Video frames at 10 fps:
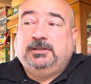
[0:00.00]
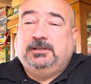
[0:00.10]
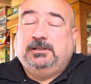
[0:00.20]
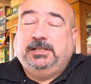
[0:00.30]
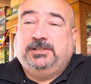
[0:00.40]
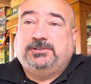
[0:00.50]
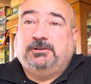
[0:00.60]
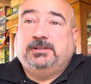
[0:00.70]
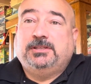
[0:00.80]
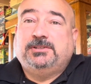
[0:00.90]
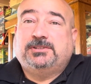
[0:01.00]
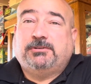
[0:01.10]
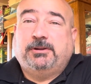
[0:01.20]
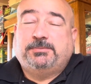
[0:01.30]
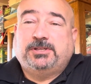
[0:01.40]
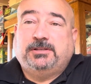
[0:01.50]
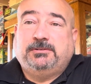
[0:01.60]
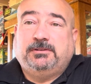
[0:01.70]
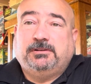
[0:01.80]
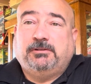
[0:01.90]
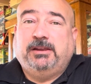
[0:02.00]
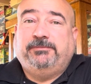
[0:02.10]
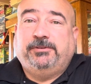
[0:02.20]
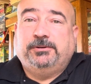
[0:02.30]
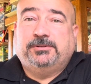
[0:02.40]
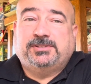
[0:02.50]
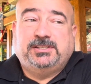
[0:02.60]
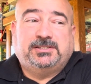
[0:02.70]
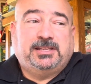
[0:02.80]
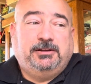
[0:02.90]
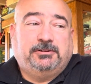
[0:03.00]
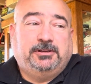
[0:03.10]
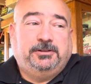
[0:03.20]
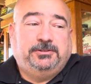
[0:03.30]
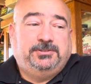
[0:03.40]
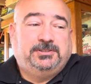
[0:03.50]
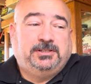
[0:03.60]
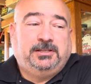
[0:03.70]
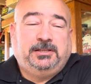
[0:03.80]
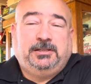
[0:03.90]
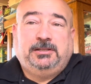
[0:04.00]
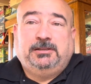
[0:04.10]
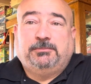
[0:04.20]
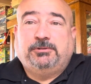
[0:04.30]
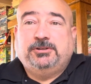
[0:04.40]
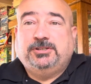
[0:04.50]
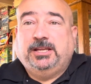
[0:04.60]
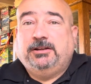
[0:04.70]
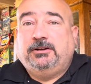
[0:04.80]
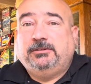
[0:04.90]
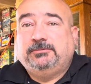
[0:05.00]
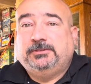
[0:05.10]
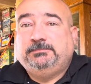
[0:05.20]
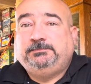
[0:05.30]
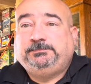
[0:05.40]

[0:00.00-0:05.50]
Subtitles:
Links are in the description. Great folks, discount codes. Appreciate all of them.